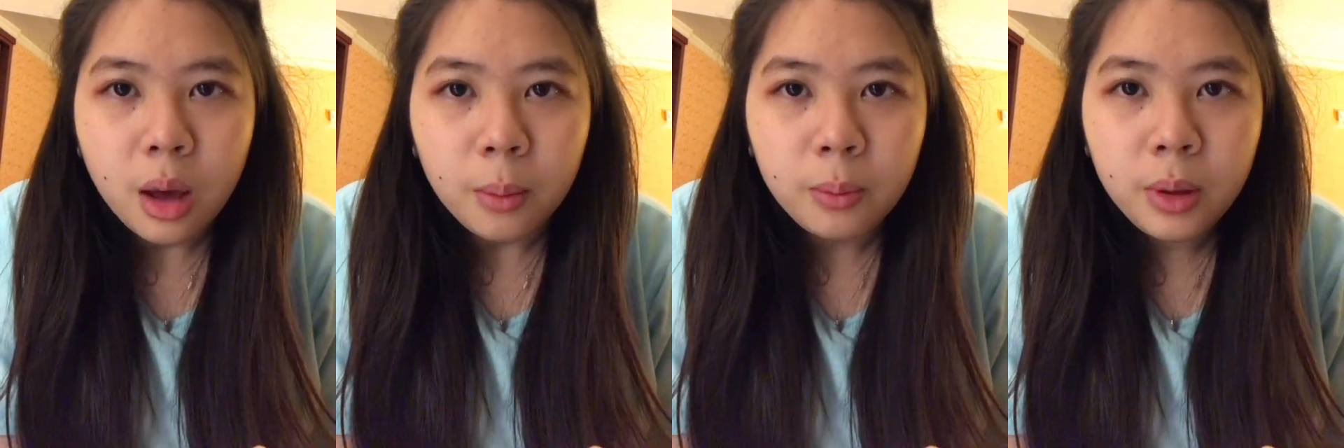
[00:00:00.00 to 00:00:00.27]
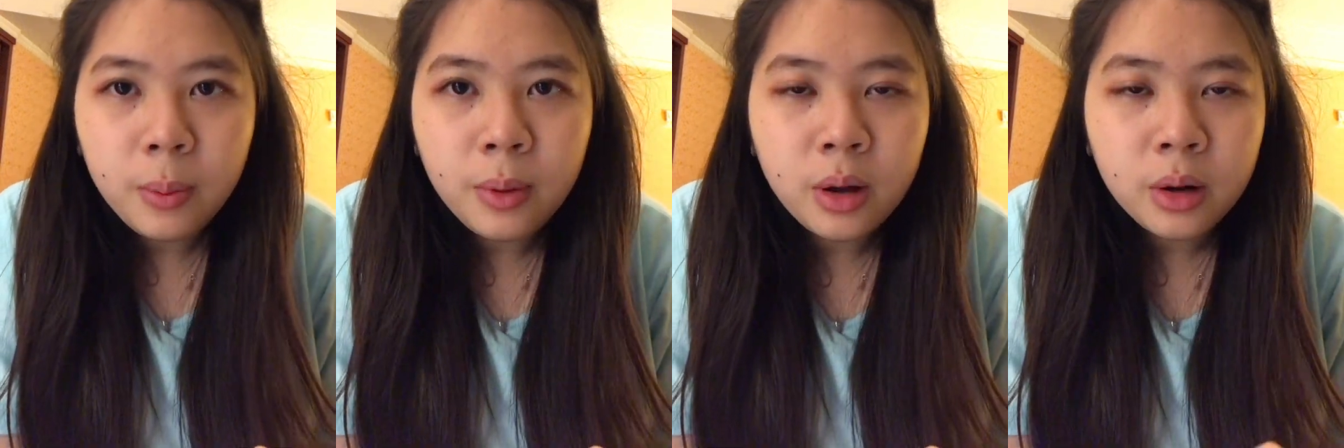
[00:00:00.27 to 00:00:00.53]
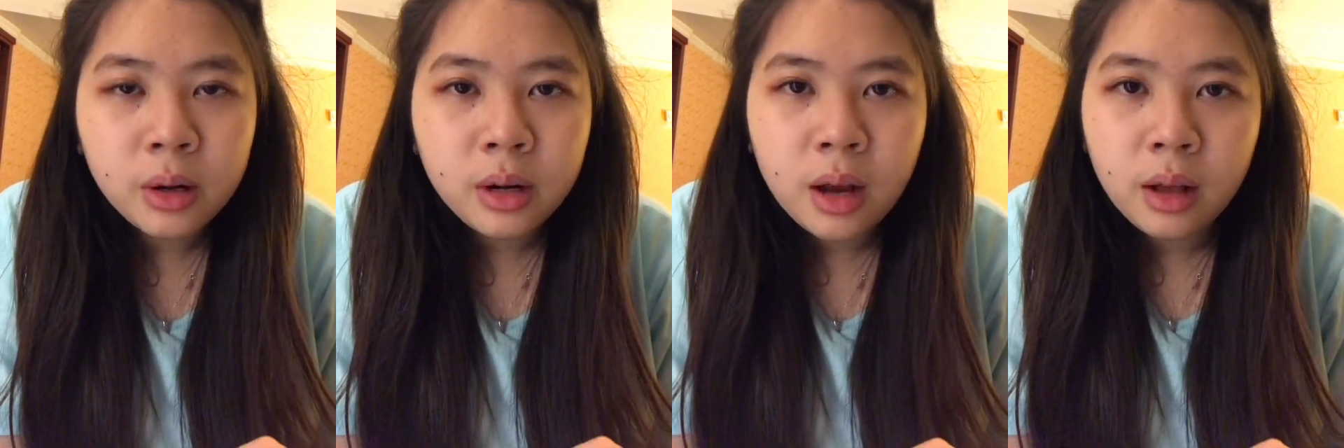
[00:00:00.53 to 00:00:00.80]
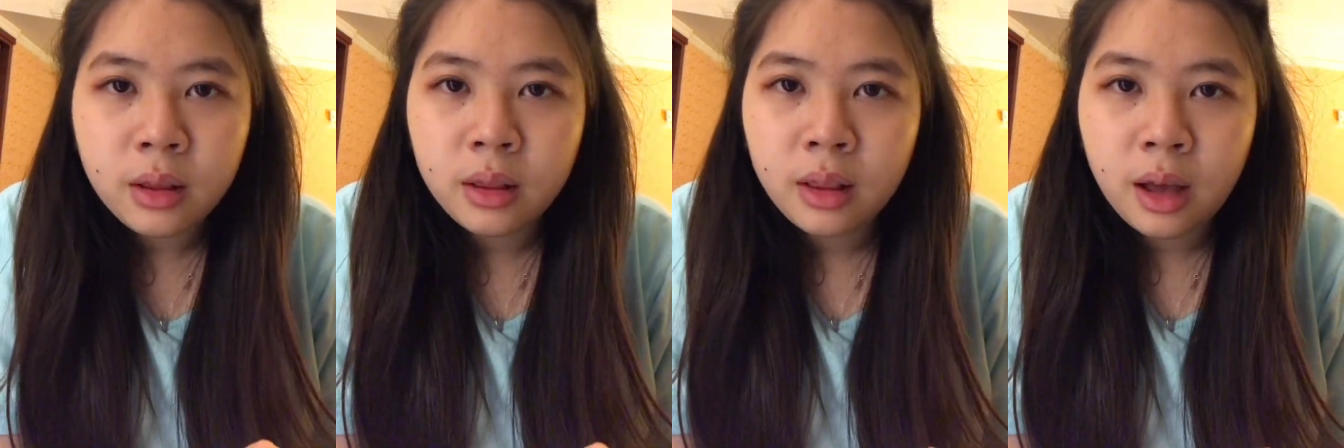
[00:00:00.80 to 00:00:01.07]
People are
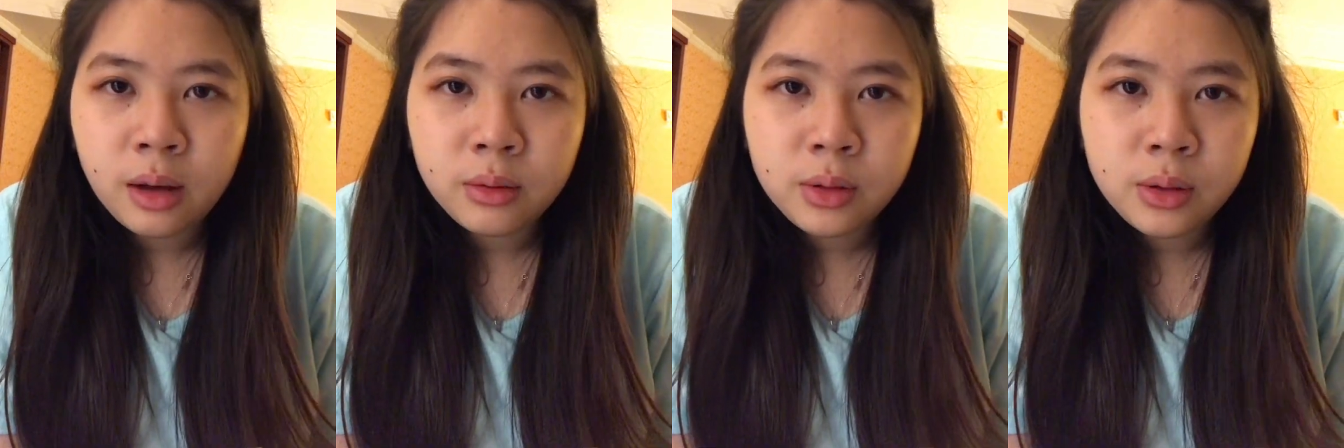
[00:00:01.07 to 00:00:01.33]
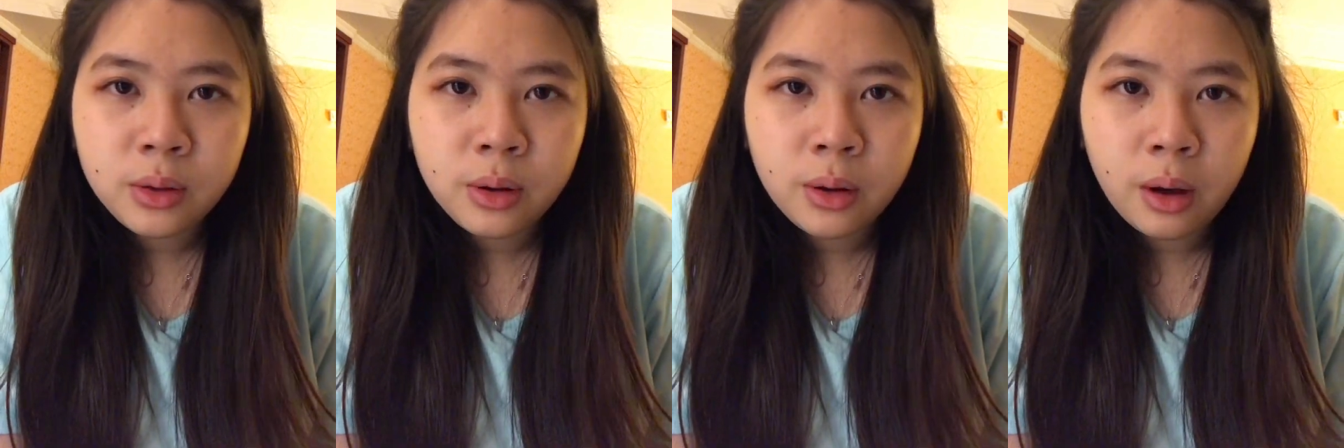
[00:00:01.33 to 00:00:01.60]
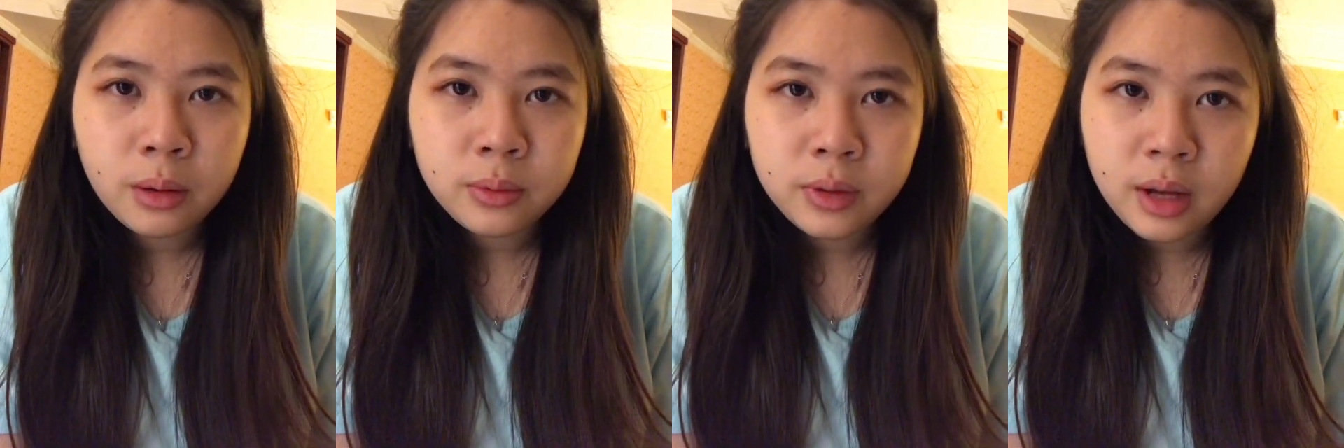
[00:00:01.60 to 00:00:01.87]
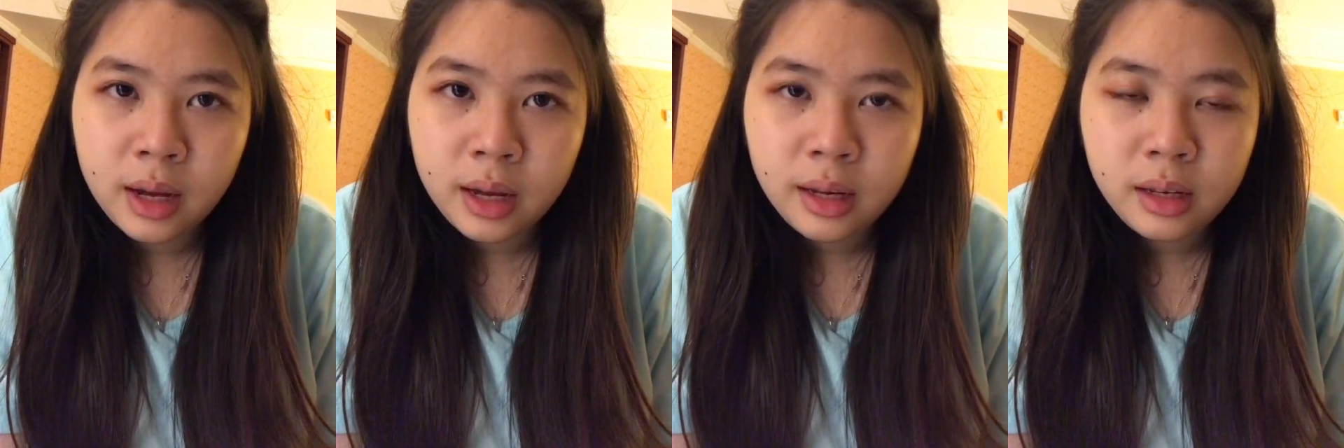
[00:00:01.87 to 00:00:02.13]
not allowed to go
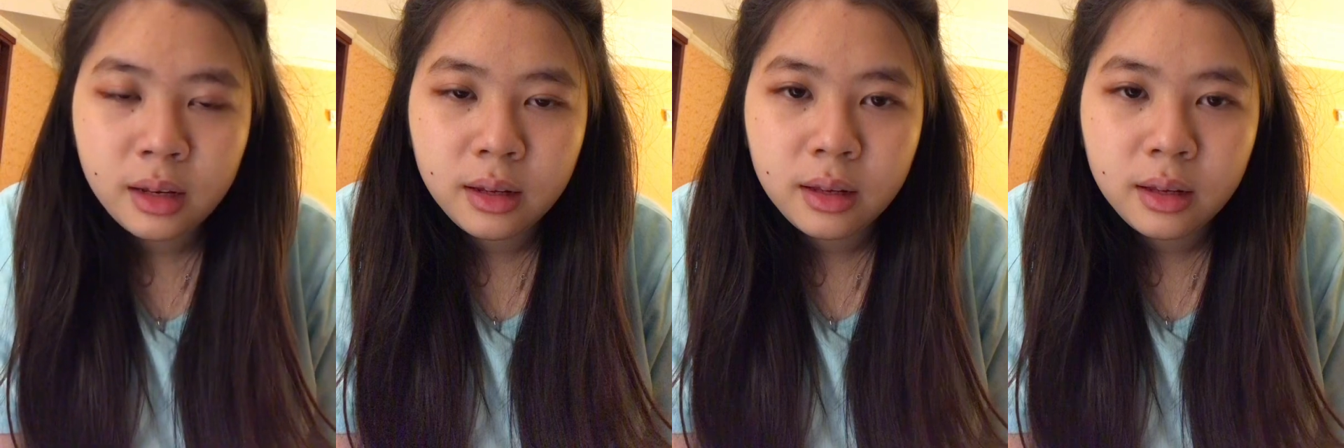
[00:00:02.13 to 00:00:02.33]
outside.